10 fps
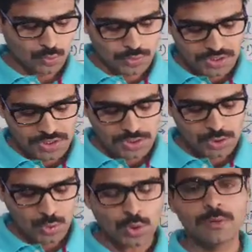So this
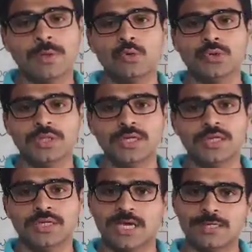is all about the
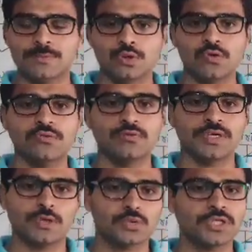types of
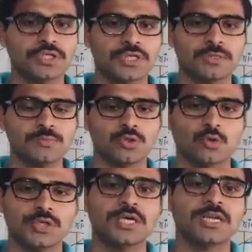ecosystems
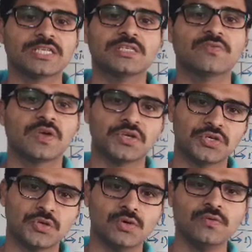or the
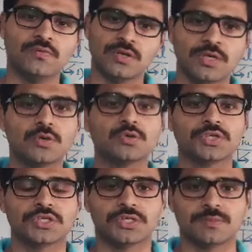classification of
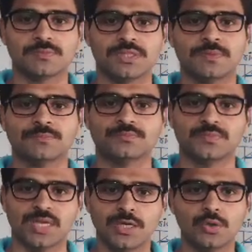ecosystems.
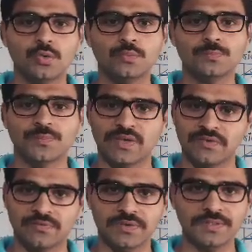Thank you
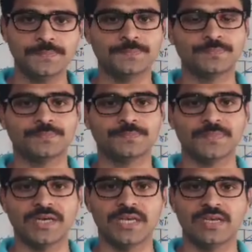everyone
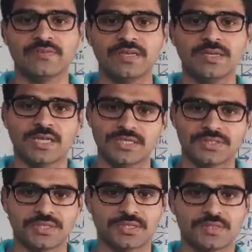and have a
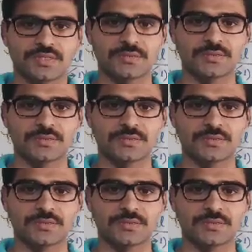nice day.